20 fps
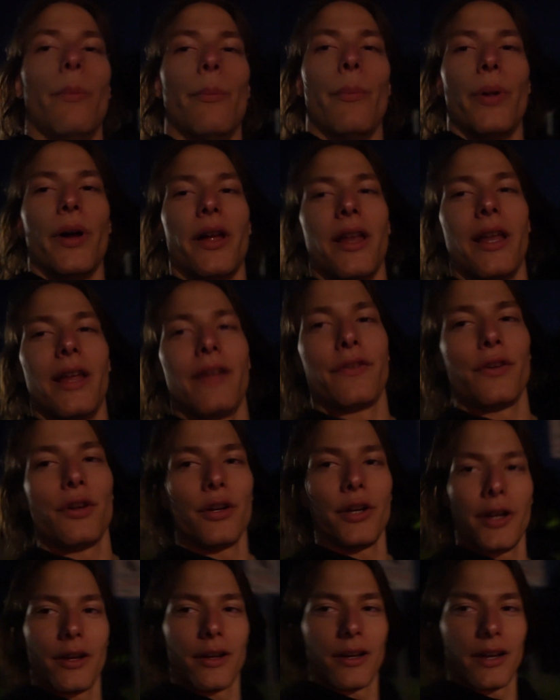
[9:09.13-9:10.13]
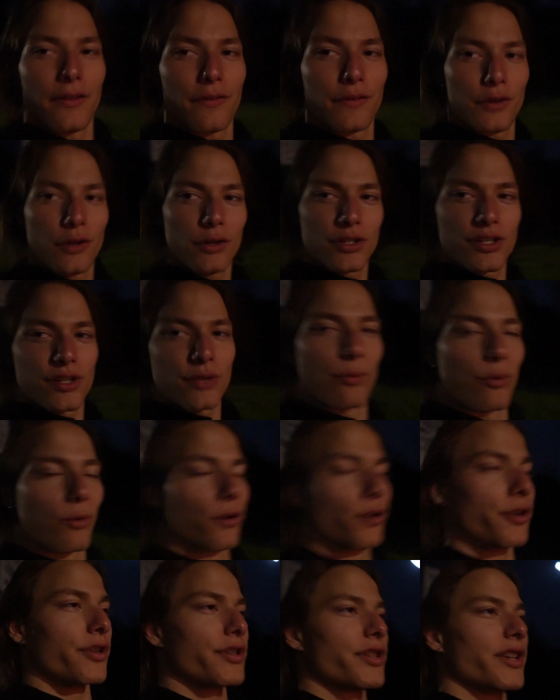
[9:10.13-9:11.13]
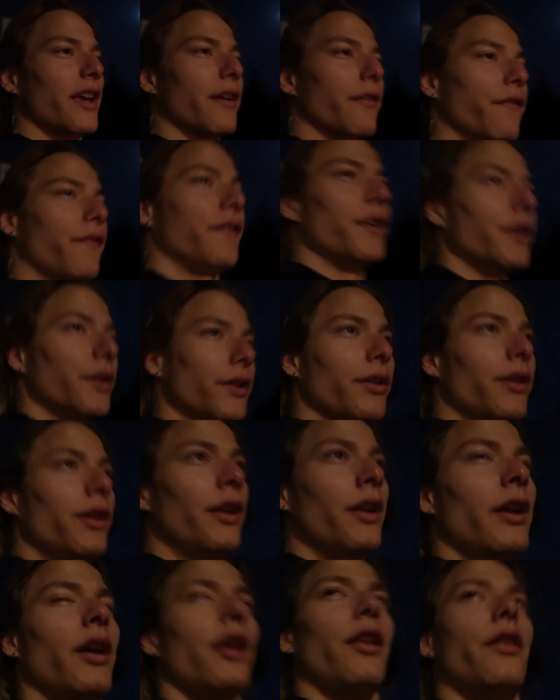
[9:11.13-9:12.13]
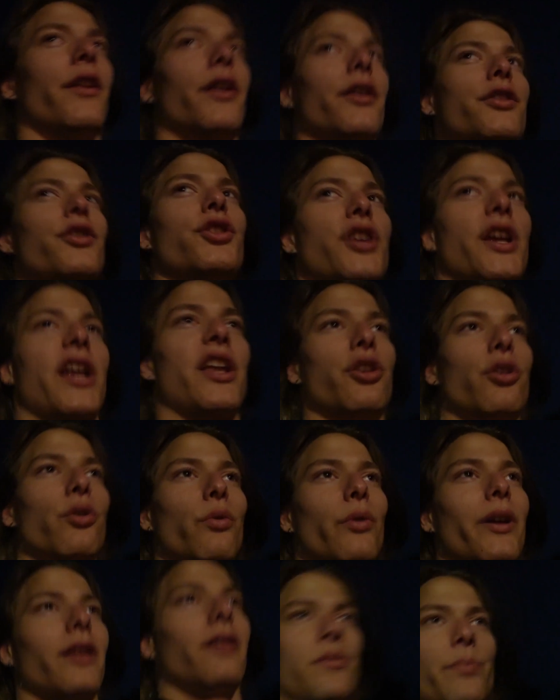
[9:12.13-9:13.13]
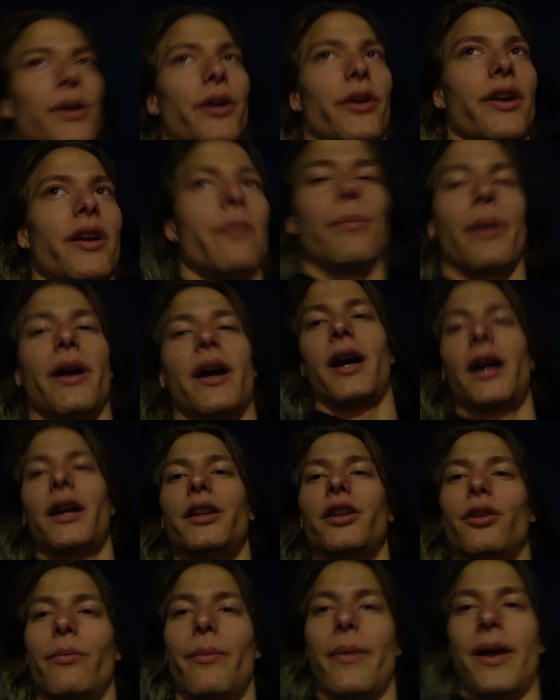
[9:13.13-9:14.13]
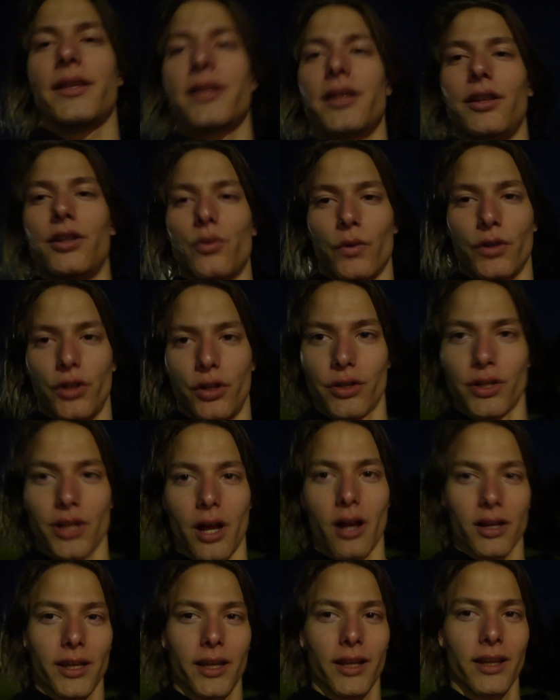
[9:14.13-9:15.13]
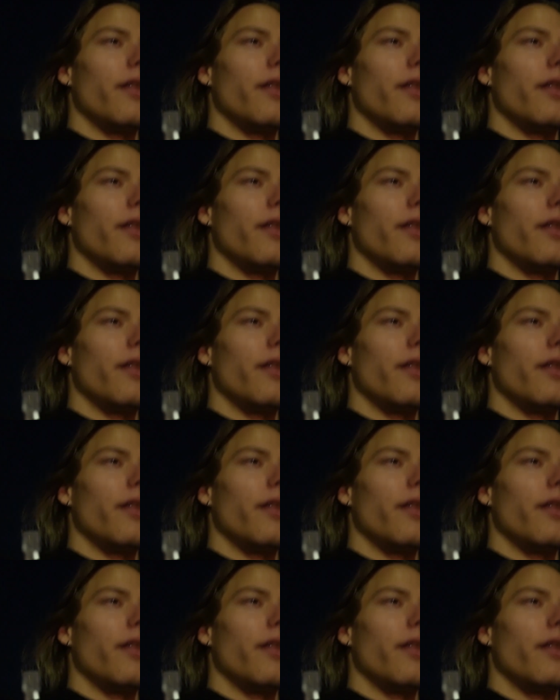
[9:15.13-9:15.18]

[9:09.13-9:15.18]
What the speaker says: But if your supporters can't feel the genuine spirit behind your message when you're talking,